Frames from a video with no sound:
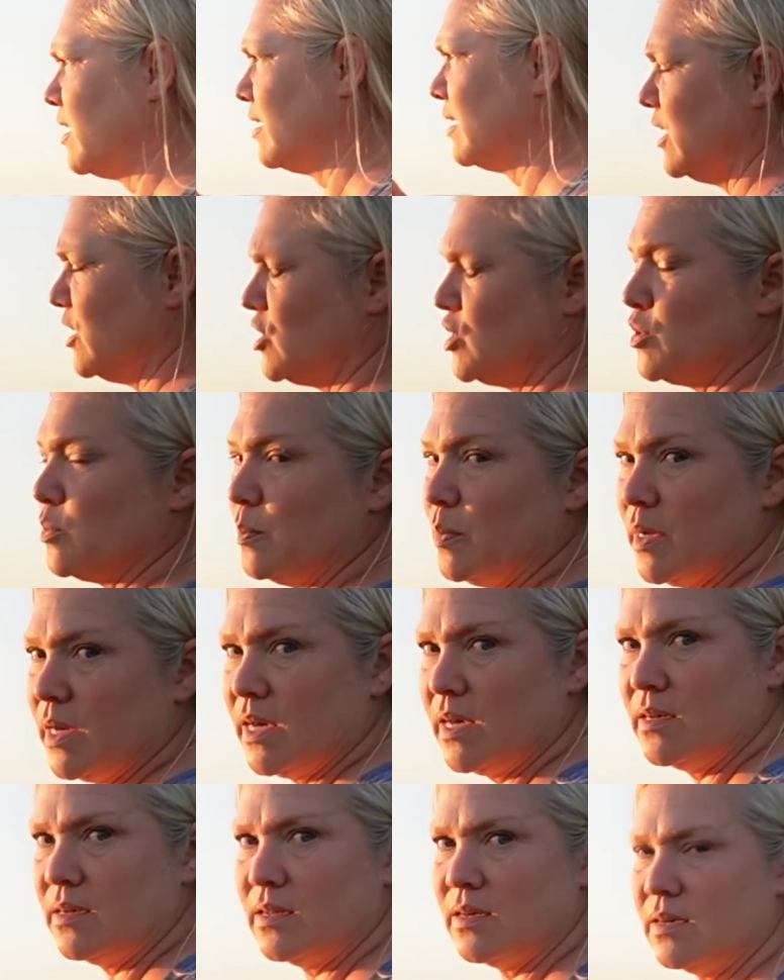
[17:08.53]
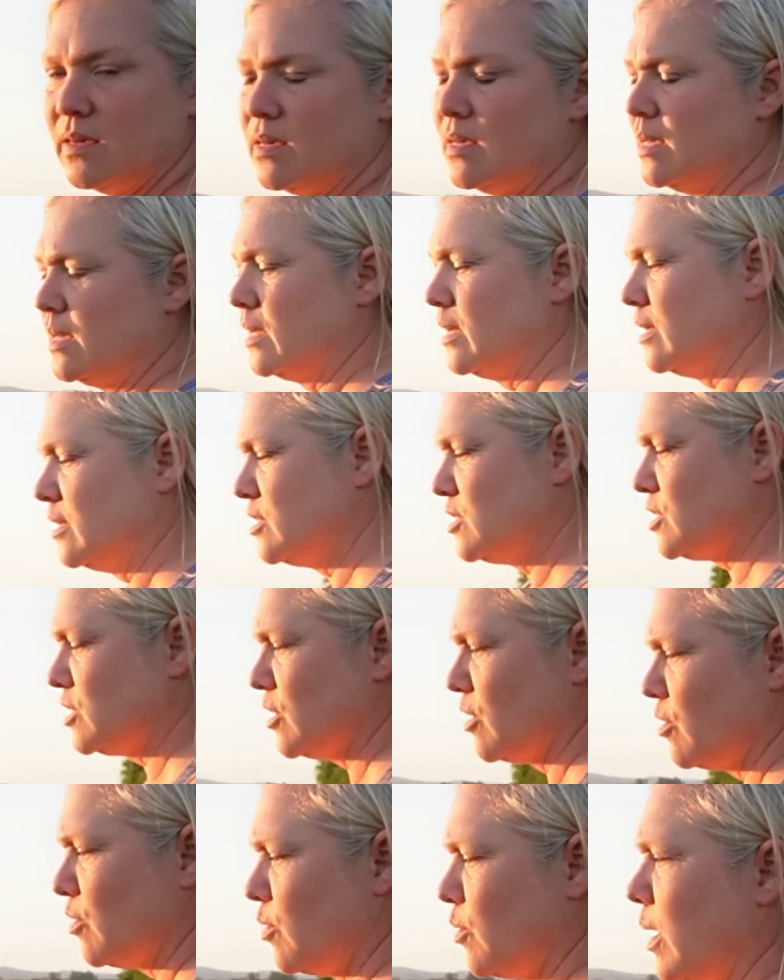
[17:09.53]
each bud.
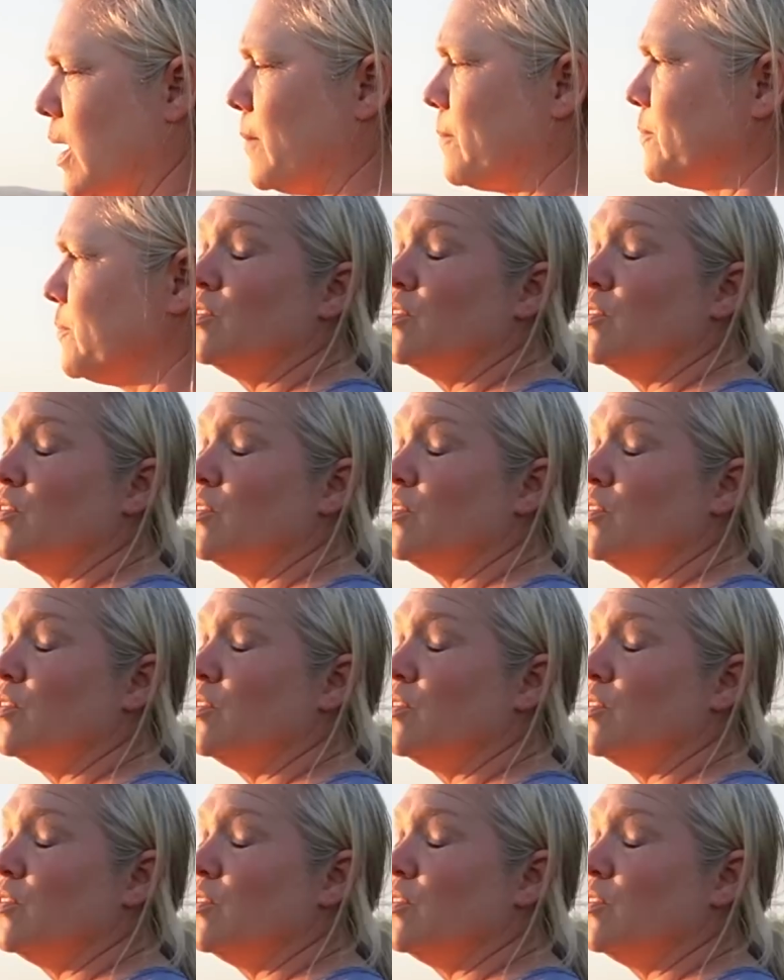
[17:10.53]
So